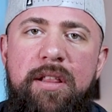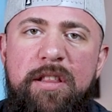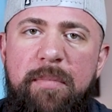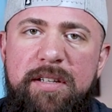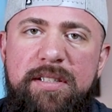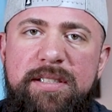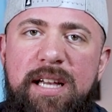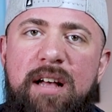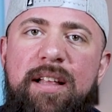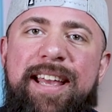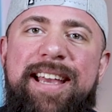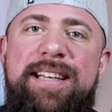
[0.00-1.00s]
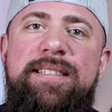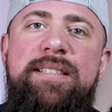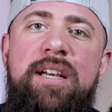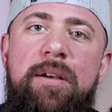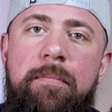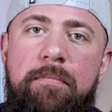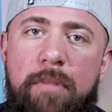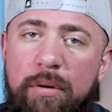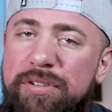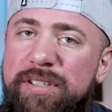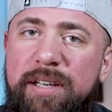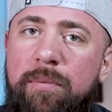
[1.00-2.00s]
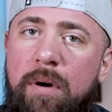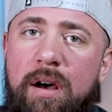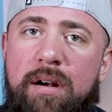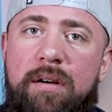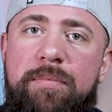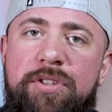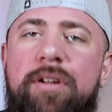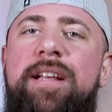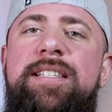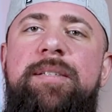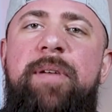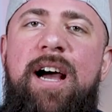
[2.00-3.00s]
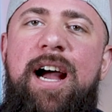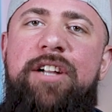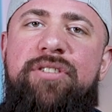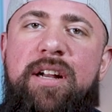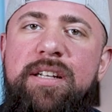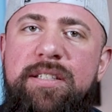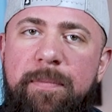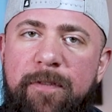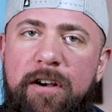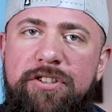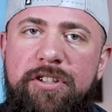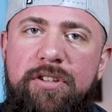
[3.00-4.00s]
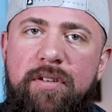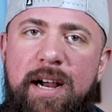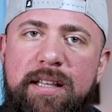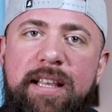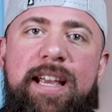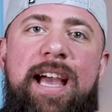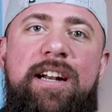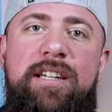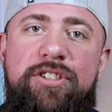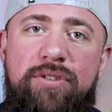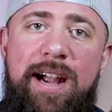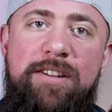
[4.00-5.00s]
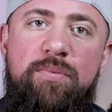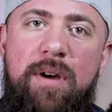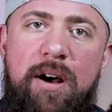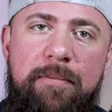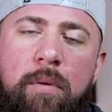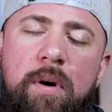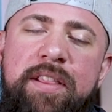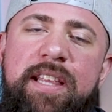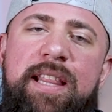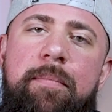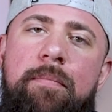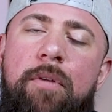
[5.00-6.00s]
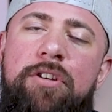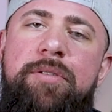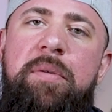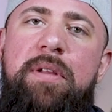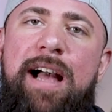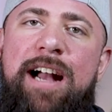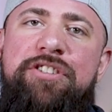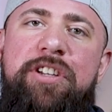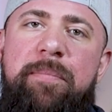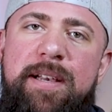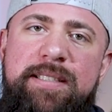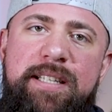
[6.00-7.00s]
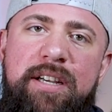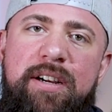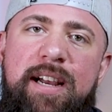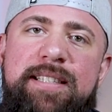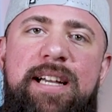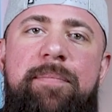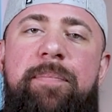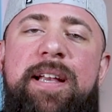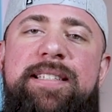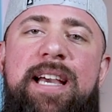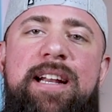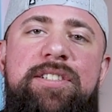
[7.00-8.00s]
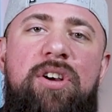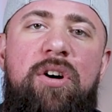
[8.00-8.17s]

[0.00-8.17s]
the muscle cell is mostly water, so it needs to be hydrated to function correctly and contract well. But one thing that most people actually miss here is that betaine is